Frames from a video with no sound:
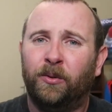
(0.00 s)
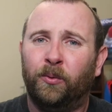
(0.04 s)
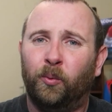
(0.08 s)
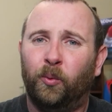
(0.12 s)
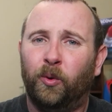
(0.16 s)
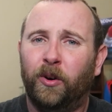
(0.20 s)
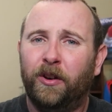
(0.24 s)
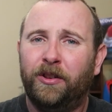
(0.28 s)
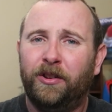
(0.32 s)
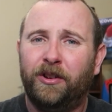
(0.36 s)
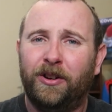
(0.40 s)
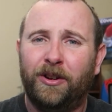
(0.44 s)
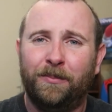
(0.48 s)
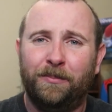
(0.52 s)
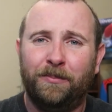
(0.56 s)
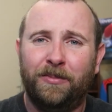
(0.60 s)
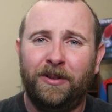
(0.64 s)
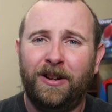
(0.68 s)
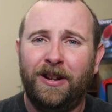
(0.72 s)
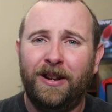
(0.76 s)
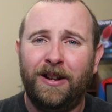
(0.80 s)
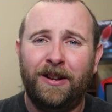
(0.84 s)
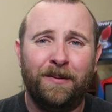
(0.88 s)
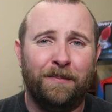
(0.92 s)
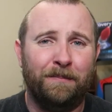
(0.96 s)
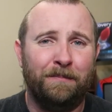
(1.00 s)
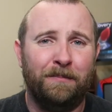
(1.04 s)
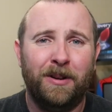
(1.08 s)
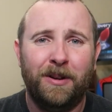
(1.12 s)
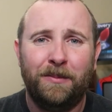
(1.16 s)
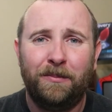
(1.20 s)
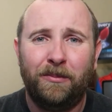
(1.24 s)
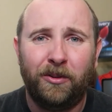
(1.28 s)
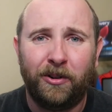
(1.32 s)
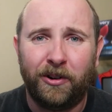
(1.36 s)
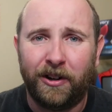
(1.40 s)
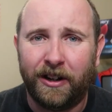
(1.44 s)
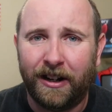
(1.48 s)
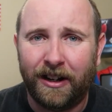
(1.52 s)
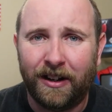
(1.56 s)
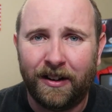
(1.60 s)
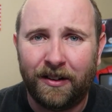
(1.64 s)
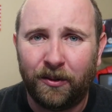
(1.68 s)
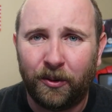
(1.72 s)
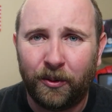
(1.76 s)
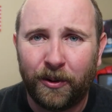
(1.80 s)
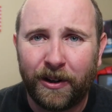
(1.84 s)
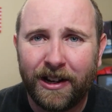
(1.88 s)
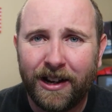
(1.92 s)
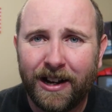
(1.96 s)
Whether it be
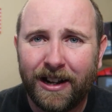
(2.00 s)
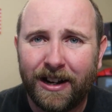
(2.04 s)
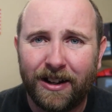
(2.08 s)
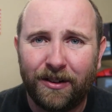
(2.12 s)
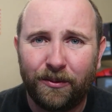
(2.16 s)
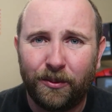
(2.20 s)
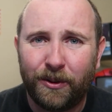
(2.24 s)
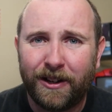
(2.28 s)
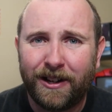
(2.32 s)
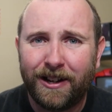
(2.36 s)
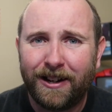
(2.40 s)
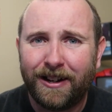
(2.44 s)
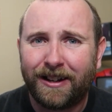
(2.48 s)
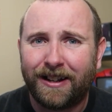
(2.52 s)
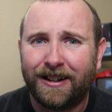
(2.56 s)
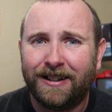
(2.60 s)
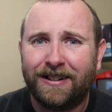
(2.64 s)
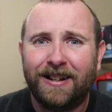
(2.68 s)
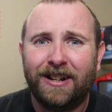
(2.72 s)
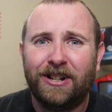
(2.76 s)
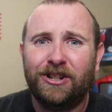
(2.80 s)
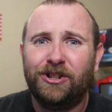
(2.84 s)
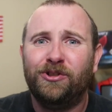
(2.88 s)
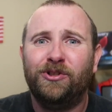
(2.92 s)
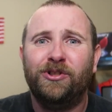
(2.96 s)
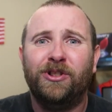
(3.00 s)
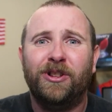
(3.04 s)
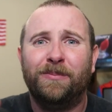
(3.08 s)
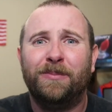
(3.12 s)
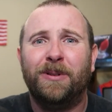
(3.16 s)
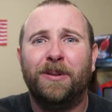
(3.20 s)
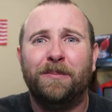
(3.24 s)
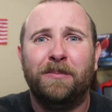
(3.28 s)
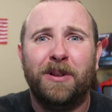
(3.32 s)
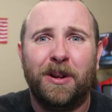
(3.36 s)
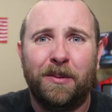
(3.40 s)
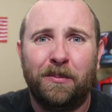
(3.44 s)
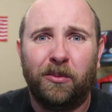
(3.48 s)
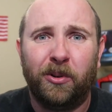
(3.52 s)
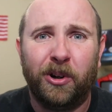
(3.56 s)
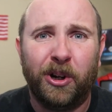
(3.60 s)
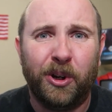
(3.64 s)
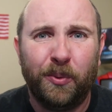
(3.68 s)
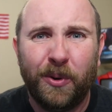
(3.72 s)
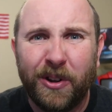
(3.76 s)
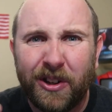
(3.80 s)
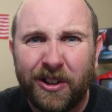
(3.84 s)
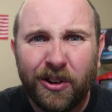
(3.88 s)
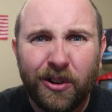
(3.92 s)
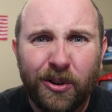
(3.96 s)
memory, we gotta continue them in
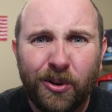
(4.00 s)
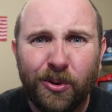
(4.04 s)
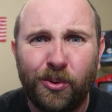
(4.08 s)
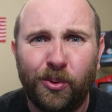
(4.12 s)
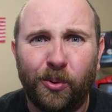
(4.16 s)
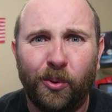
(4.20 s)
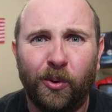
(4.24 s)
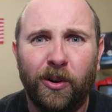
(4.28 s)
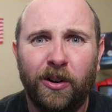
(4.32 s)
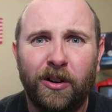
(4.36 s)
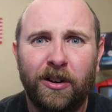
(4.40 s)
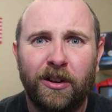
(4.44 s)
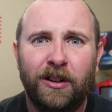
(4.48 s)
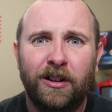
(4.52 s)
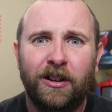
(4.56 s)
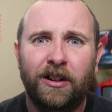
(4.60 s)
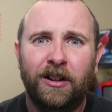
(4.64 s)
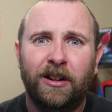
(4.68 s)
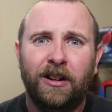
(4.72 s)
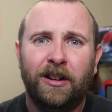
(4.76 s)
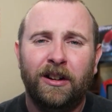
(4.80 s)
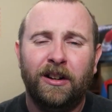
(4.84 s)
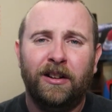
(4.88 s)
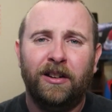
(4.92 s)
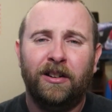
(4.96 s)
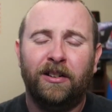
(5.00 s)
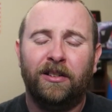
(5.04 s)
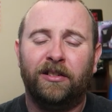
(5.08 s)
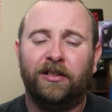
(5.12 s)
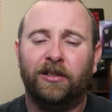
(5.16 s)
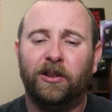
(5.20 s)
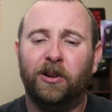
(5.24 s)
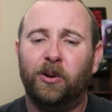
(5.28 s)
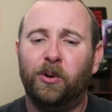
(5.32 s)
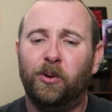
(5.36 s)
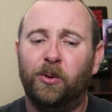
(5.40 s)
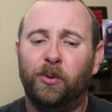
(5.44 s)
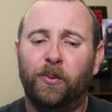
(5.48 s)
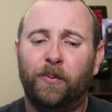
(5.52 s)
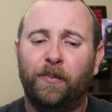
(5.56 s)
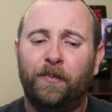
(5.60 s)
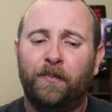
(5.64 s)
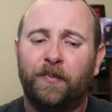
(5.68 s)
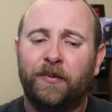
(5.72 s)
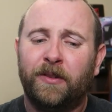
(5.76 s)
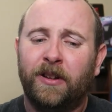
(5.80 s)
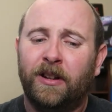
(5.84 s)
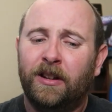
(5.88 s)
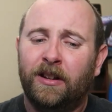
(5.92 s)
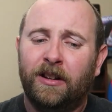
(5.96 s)
memory. We do. So,
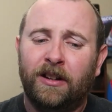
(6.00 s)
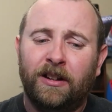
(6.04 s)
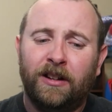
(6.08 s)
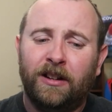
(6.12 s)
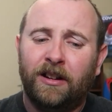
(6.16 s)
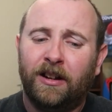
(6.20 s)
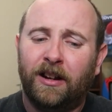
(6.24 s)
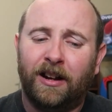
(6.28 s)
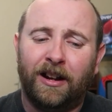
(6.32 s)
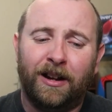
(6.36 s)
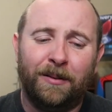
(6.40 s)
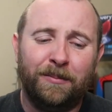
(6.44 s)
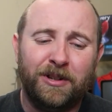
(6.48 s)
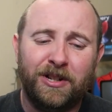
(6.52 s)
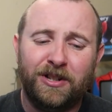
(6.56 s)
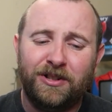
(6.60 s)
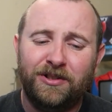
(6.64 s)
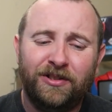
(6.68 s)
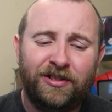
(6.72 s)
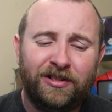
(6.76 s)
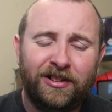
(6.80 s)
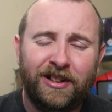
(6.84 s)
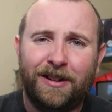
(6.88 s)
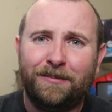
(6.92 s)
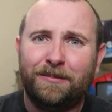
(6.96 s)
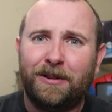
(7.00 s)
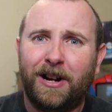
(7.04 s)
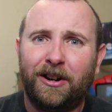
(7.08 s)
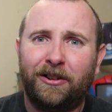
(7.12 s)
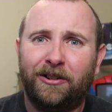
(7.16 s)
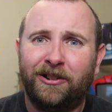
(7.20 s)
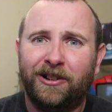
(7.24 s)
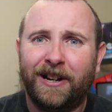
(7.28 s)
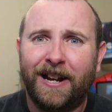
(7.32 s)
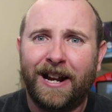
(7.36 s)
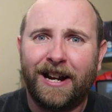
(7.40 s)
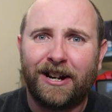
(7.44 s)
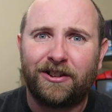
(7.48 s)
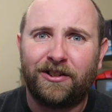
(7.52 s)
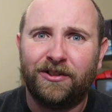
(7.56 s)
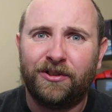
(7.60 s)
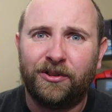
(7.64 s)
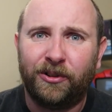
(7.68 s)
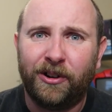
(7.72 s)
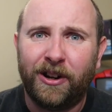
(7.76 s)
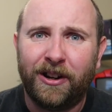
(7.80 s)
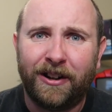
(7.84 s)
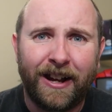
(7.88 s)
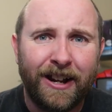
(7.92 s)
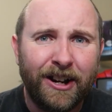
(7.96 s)
I mean, you've seen my reaction
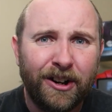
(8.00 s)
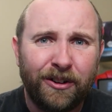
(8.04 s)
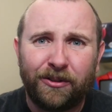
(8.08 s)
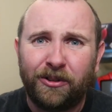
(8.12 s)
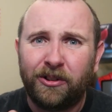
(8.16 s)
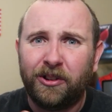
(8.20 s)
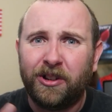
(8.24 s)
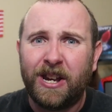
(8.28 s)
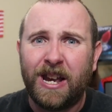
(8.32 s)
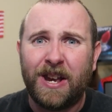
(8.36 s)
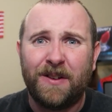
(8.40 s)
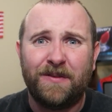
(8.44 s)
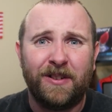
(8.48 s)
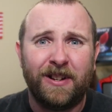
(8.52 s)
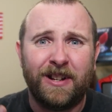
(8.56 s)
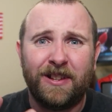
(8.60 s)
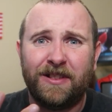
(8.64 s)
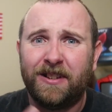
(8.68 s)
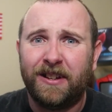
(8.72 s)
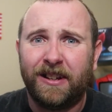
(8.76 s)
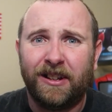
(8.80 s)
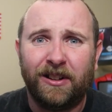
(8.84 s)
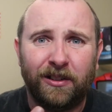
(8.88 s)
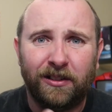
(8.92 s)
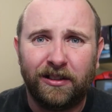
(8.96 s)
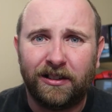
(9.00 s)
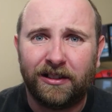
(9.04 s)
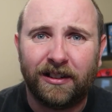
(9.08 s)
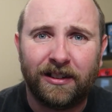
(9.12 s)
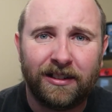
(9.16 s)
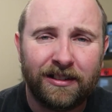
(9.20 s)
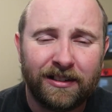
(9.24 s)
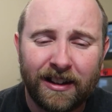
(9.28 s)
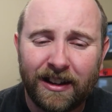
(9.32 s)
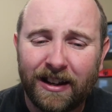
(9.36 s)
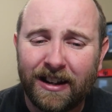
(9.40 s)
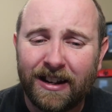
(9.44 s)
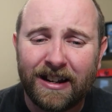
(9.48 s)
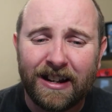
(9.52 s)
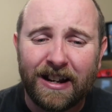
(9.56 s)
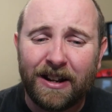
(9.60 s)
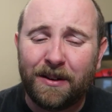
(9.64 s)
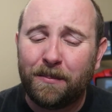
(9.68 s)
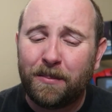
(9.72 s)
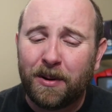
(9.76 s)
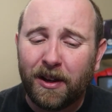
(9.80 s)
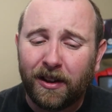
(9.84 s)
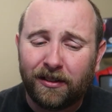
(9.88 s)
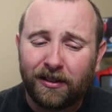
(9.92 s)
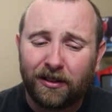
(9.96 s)
throughout. I don't really have anything else to say.
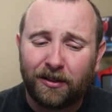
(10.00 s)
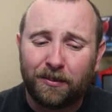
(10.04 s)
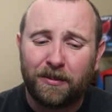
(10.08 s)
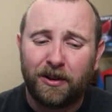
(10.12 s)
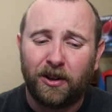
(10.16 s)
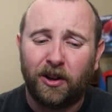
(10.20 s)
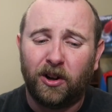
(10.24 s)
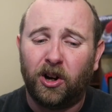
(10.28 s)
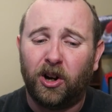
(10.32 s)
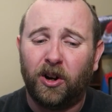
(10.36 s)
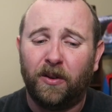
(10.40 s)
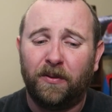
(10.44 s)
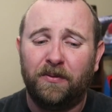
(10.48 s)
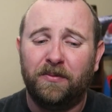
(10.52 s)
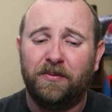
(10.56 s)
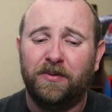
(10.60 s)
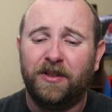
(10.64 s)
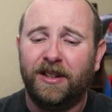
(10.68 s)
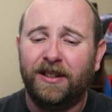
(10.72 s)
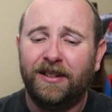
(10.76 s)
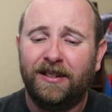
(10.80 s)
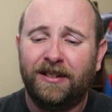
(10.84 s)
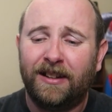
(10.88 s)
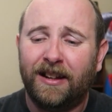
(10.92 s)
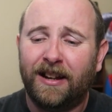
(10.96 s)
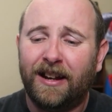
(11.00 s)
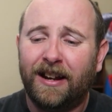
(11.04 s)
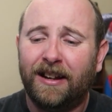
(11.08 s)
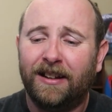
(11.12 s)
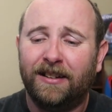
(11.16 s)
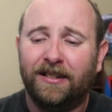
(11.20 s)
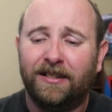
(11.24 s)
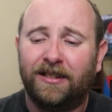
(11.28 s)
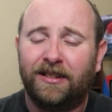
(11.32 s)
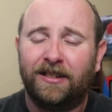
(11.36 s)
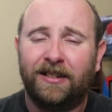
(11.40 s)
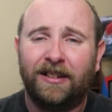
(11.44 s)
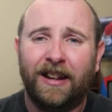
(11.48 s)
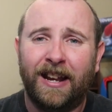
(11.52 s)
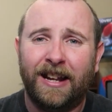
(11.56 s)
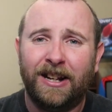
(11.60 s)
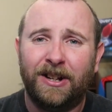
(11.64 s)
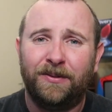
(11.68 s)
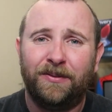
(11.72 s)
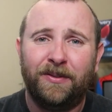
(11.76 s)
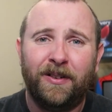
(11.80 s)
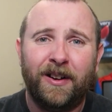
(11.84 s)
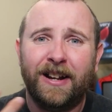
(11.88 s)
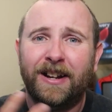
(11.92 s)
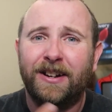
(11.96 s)
It pisses me off. These guys had
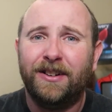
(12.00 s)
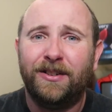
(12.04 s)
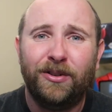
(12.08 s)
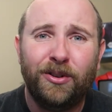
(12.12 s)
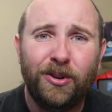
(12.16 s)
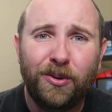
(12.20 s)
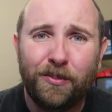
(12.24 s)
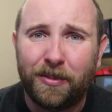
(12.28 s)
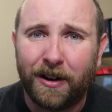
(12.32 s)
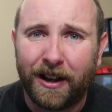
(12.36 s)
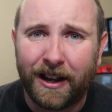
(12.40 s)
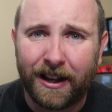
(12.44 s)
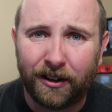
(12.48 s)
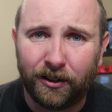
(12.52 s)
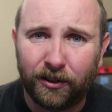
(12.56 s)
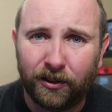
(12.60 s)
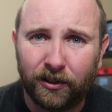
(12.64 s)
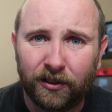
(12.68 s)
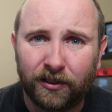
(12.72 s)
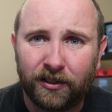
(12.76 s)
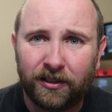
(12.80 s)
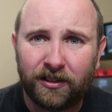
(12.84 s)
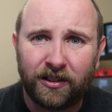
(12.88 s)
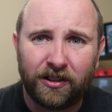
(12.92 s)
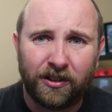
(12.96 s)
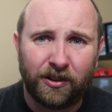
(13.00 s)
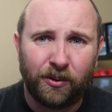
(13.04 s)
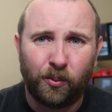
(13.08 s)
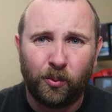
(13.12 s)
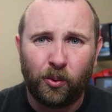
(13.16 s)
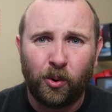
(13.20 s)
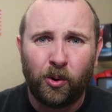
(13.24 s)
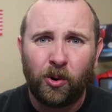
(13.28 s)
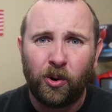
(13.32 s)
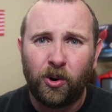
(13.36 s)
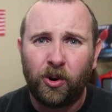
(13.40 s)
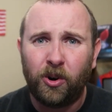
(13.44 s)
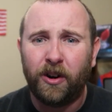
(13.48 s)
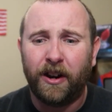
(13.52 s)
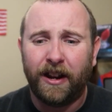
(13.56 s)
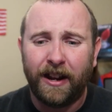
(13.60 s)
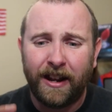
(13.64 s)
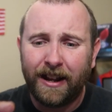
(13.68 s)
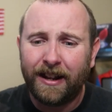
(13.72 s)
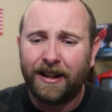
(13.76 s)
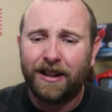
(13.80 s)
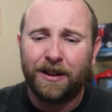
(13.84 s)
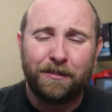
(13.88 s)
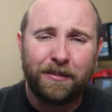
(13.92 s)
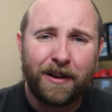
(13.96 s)
to fight two battles, the war
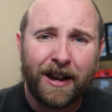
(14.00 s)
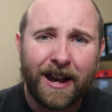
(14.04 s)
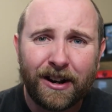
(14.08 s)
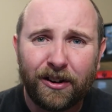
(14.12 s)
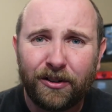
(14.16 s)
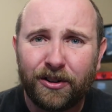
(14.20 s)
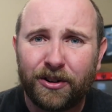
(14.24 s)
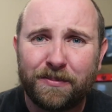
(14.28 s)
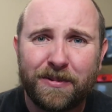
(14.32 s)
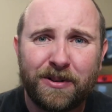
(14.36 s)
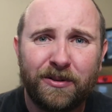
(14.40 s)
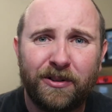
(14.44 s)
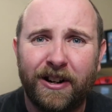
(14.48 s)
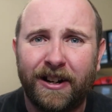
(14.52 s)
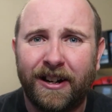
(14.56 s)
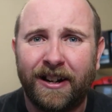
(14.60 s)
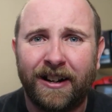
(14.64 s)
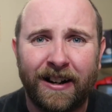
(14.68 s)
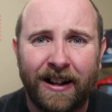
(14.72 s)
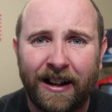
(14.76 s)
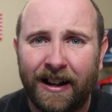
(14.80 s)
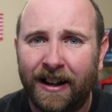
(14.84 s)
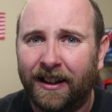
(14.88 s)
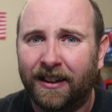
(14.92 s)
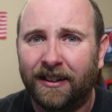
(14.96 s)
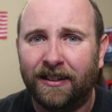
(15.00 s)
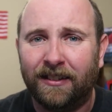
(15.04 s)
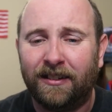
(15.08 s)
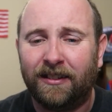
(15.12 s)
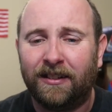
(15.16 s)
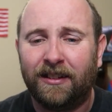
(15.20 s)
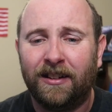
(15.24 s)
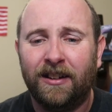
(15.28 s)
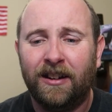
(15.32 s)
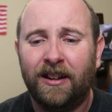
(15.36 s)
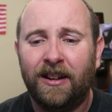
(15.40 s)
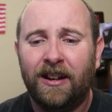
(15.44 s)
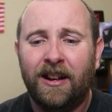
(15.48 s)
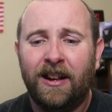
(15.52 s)
and the battle to be recognized,